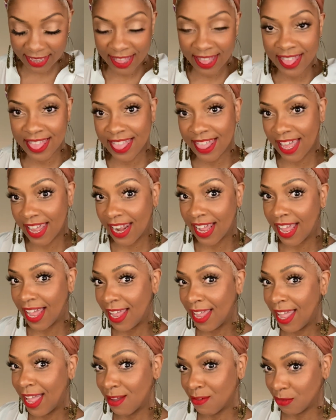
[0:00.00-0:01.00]
that I
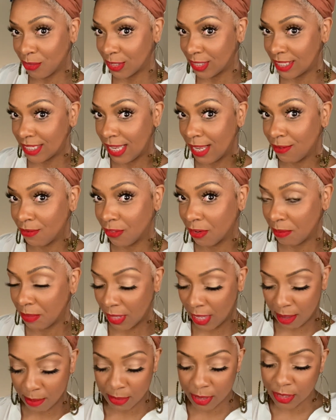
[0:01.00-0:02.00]
have received from
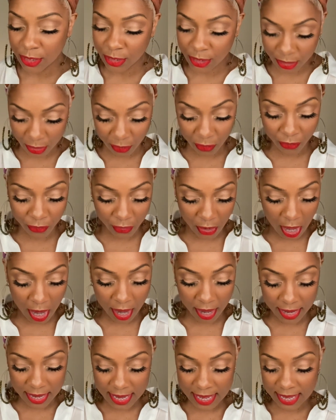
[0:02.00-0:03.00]
them so far
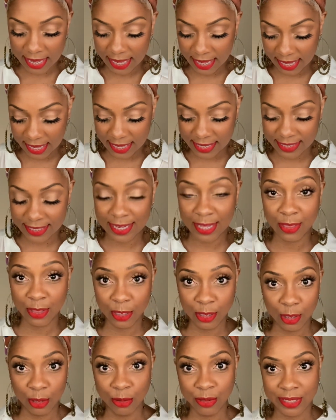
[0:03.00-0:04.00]
is the
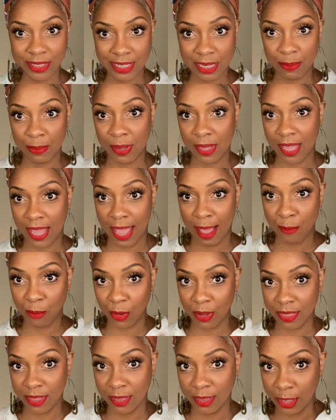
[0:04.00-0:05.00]
little sleeping cap with
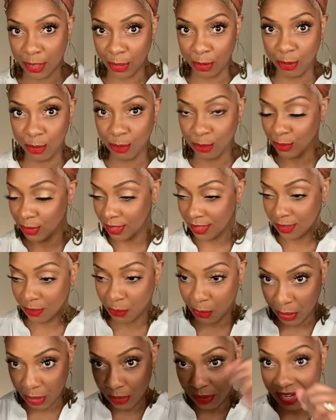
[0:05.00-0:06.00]
the little, where
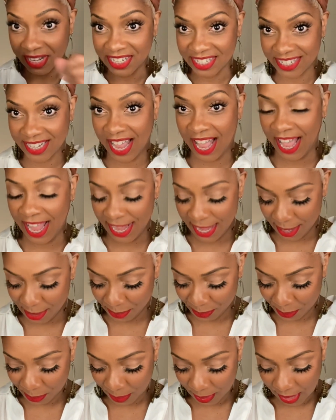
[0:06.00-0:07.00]
you can tie it.
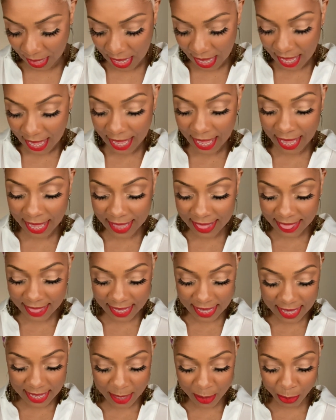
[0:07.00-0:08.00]
And
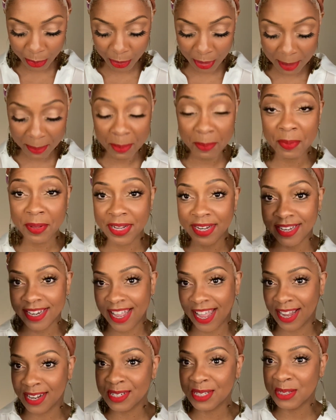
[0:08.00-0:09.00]
then probably
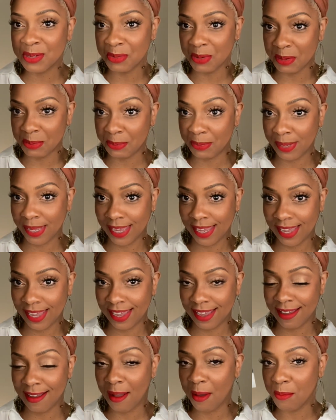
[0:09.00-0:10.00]
next would be
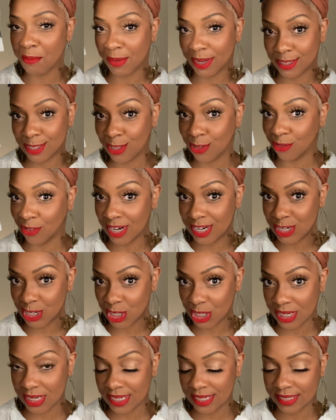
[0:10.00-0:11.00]
my
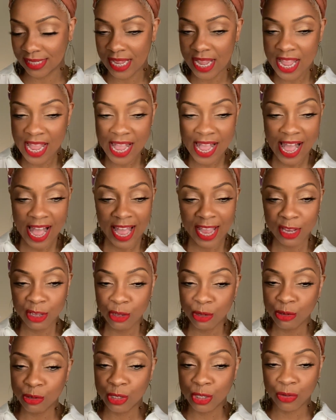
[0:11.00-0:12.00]
scrunchies. I
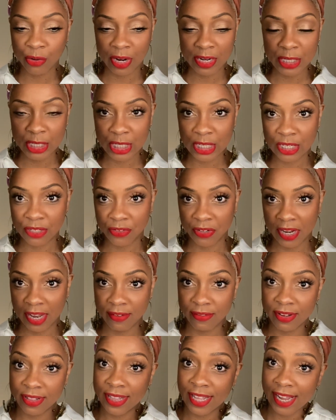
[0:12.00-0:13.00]
use scrunchies for
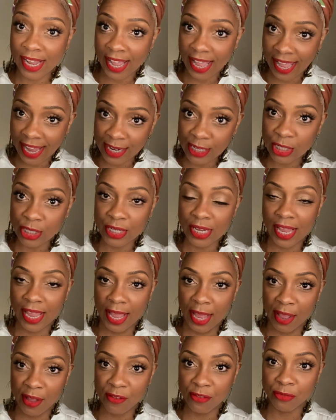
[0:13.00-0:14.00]
everything. I actually
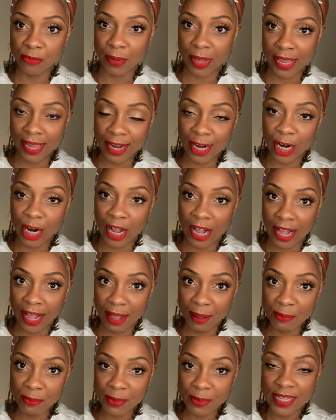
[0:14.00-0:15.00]
have my hair up
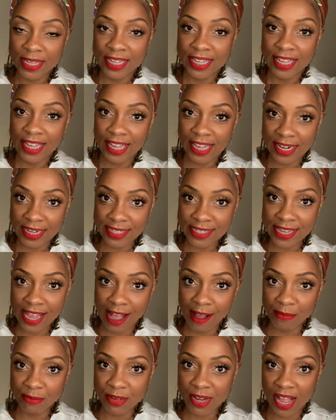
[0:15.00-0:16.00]
in a
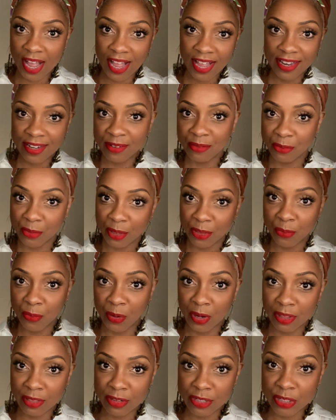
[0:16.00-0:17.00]
top knot with one of
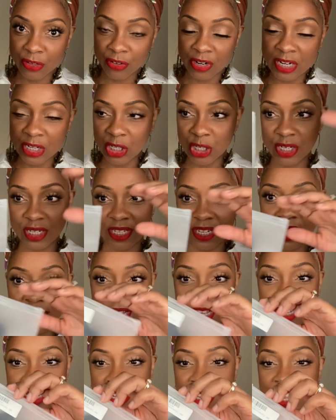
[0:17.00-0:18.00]
the scrunchies on.